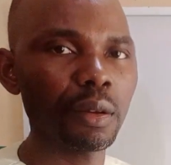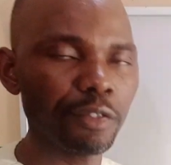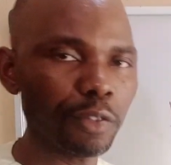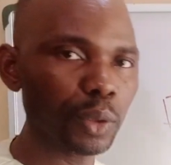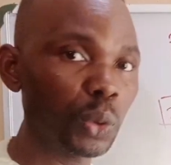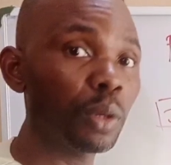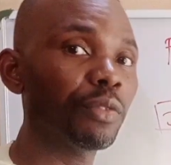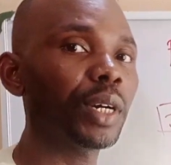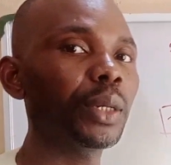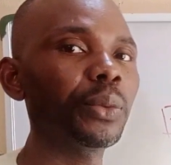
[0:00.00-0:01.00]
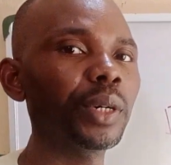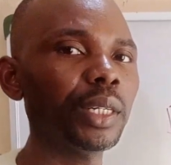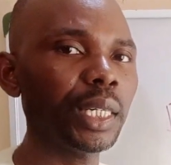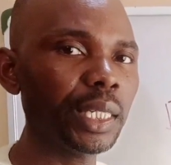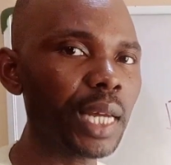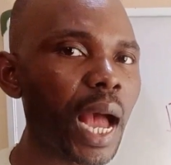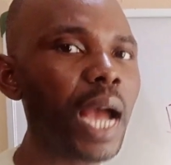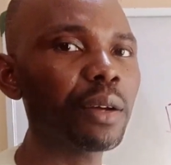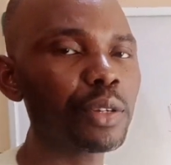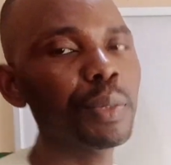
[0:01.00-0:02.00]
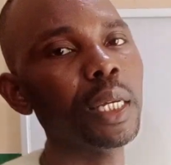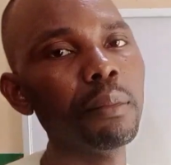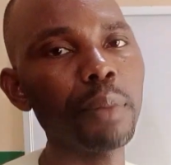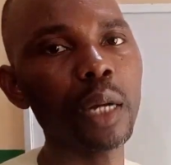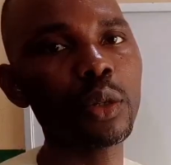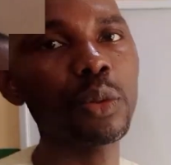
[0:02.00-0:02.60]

for doing very well in the IELTS speaking part